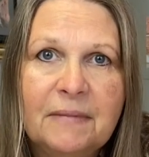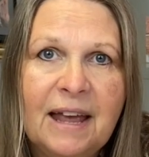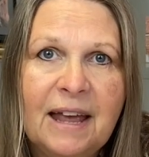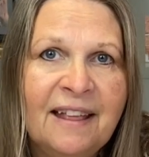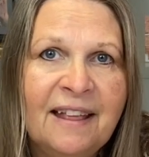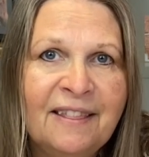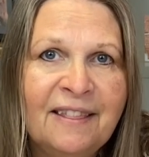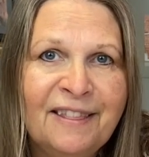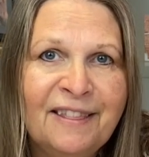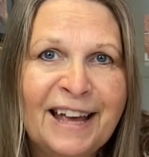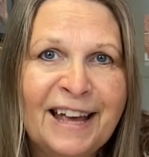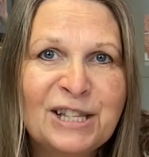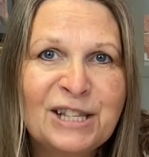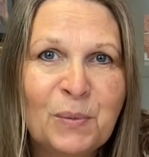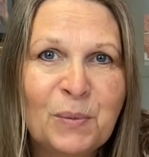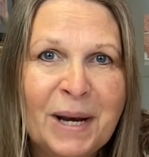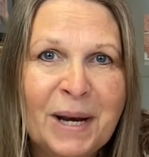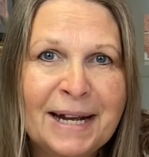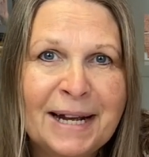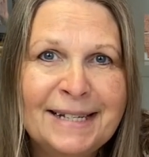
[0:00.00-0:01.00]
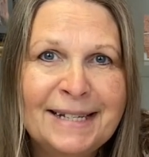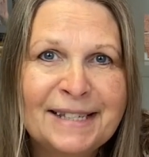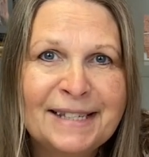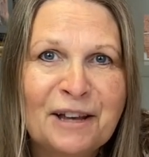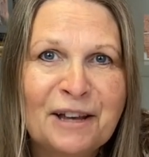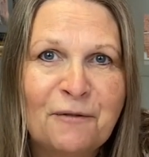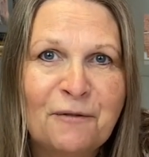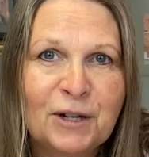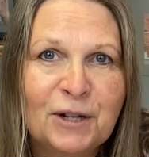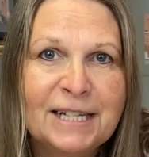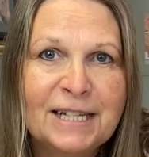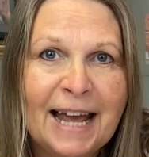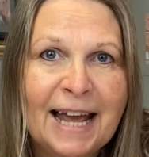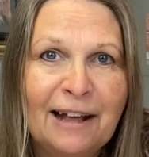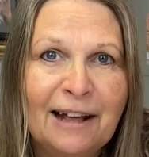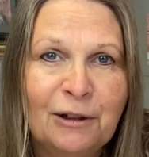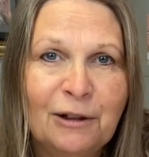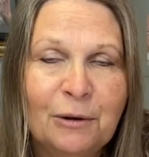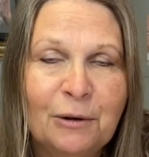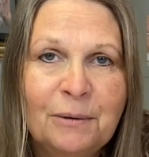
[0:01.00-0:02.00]
And that's when I discovered
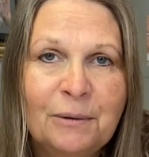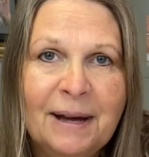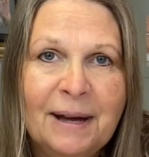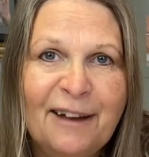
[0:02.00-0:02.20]
Tallow.